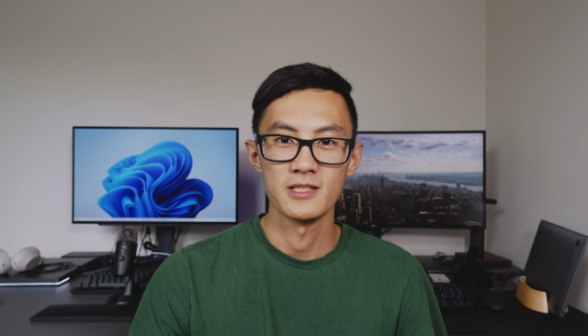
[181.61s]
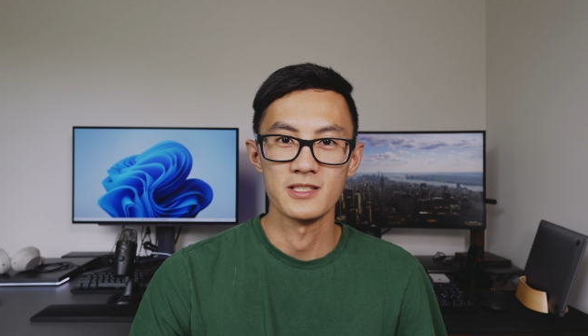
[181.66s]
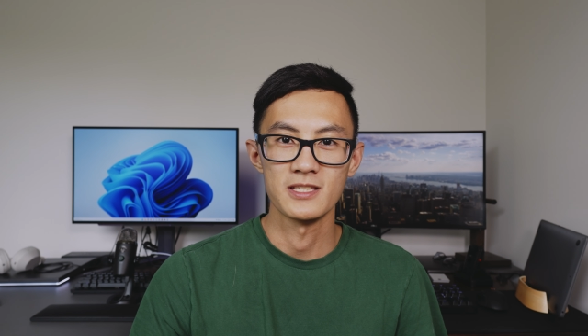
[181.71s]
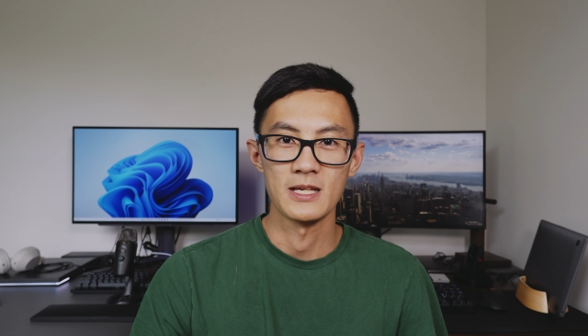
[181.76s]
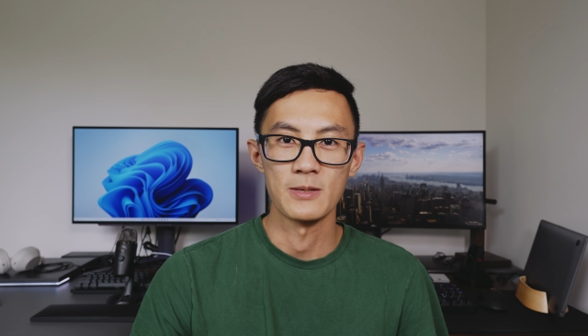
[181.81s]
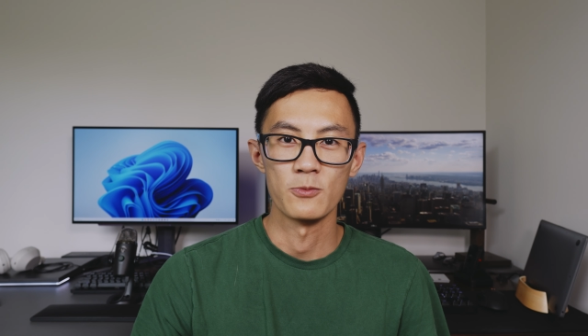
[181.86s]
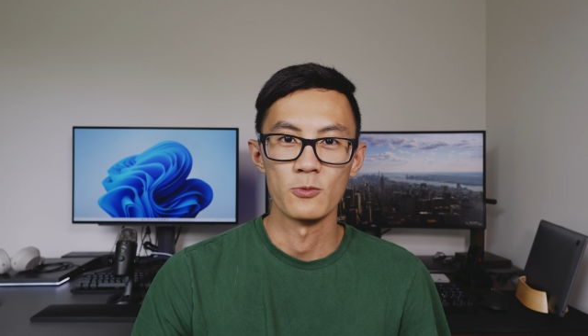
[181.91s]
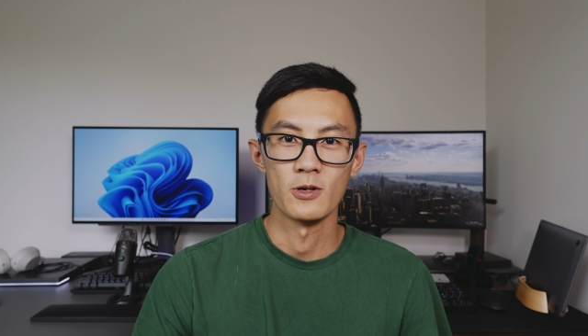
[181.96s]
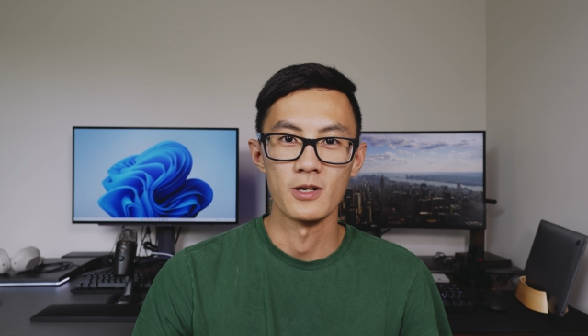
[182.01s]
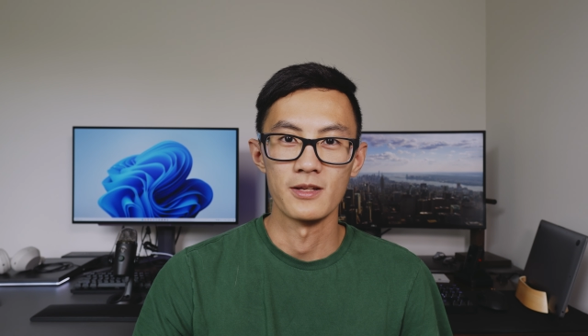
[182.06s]

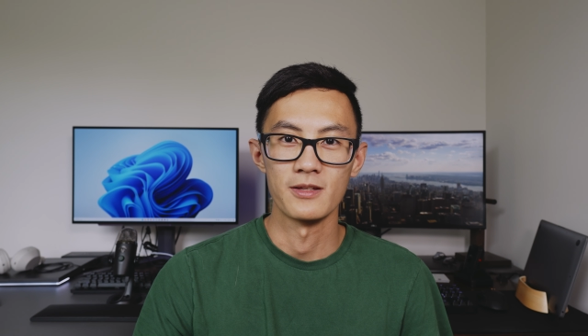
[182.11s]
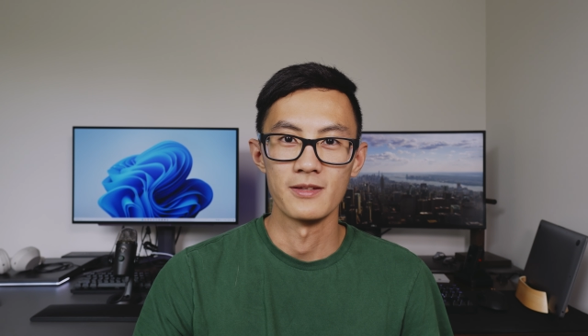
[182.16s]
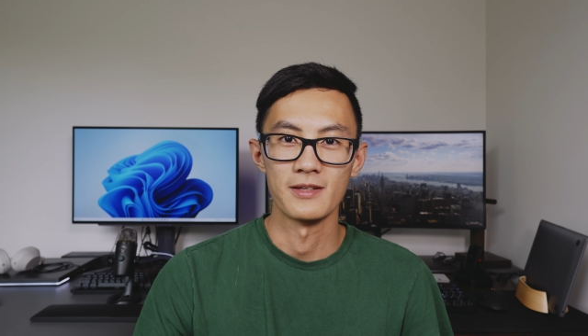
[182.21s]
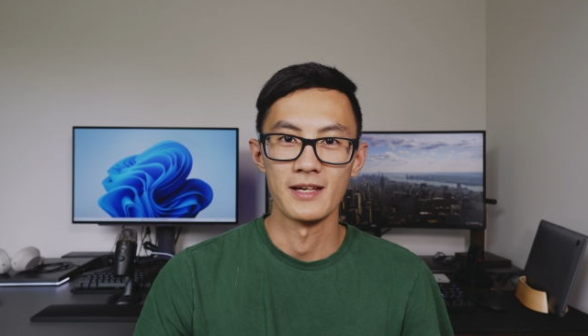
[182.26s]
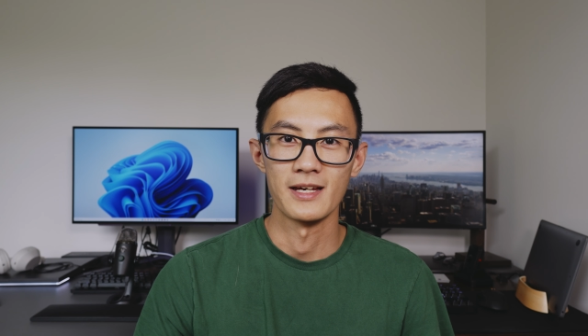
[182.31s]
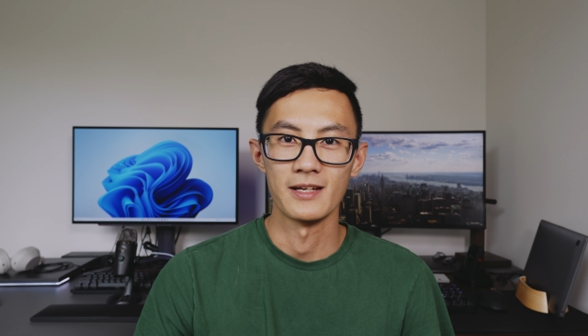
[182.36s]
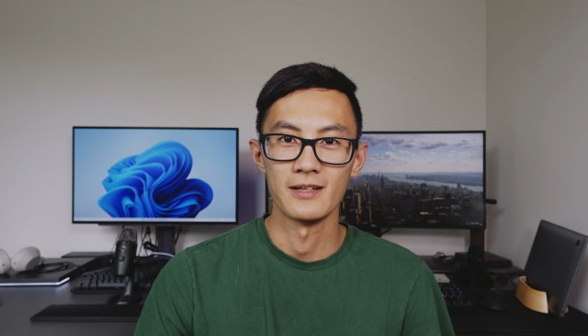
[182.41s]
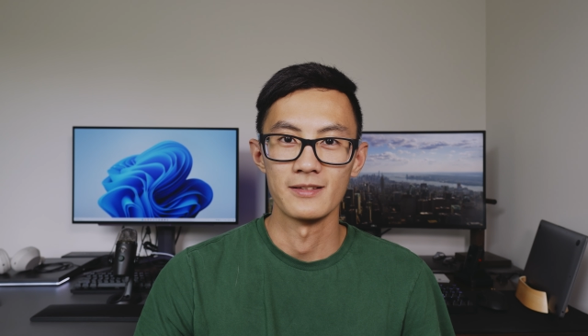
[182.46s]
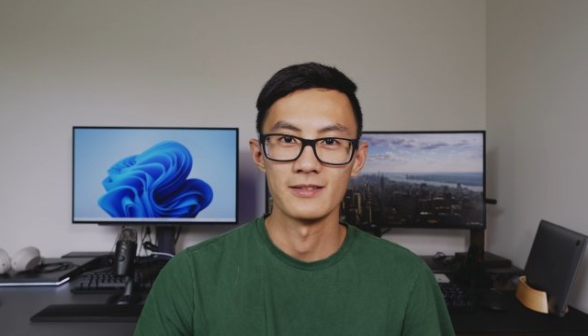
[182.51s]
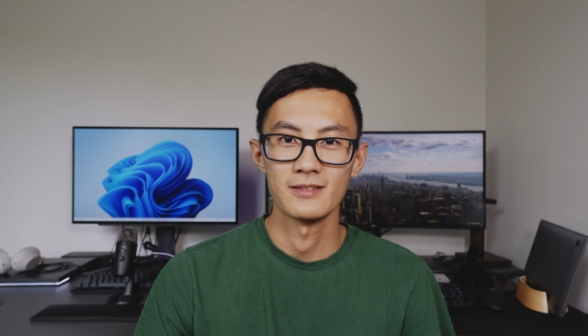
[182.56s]
same one
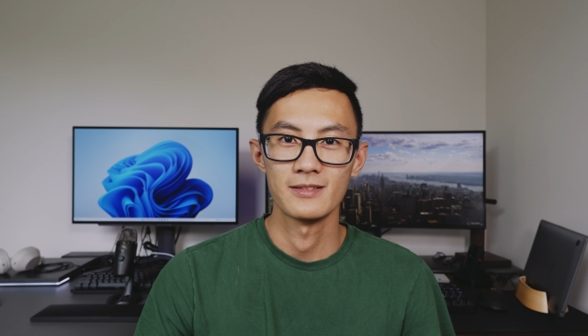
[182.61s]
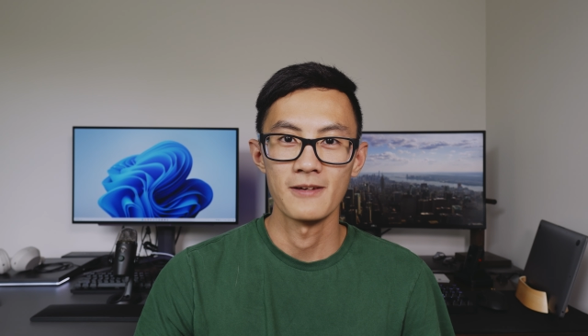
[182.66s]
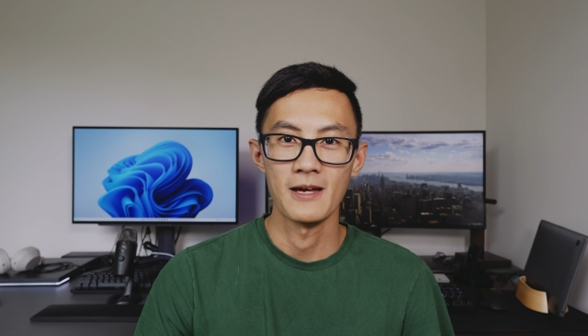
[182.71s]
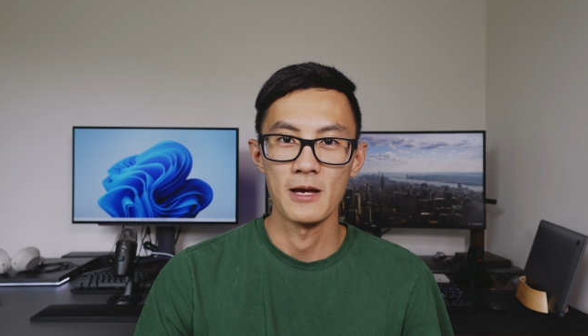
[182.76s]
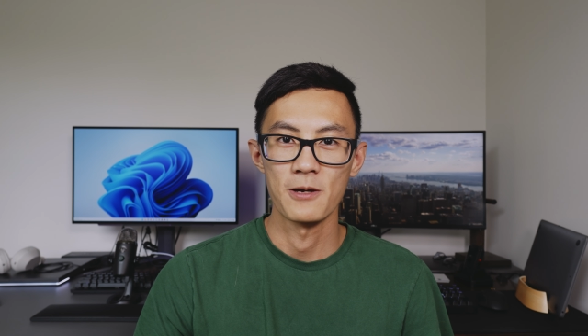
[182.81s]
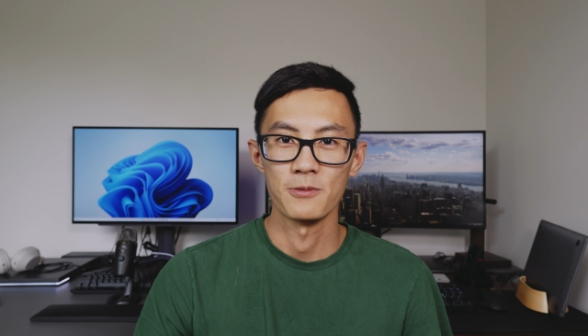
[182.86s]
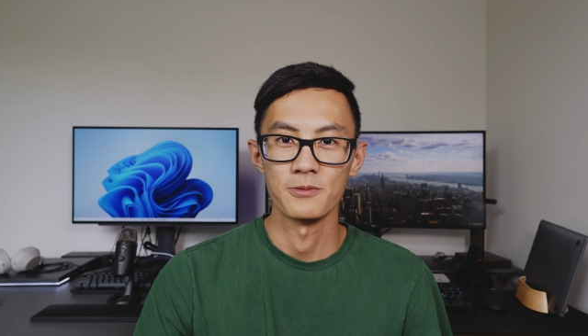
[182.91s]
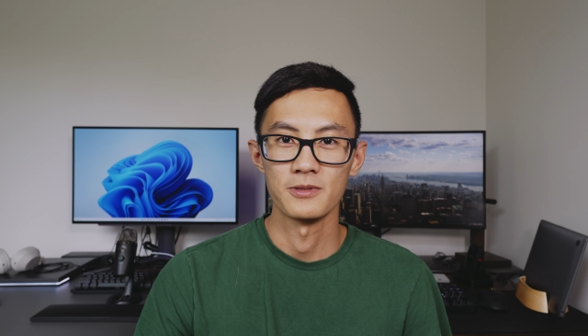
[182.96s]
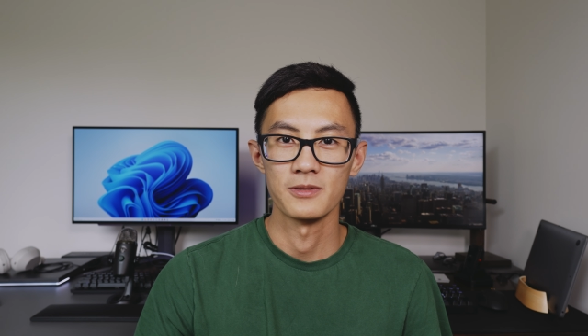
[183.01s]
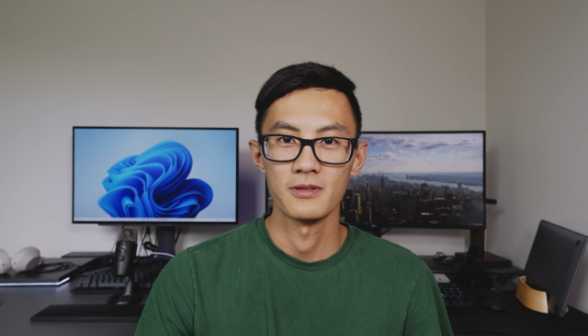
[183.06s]
that
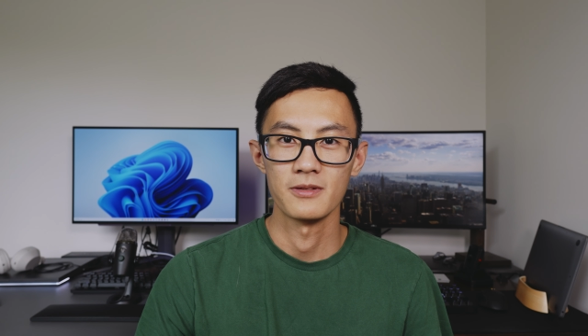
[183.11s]
found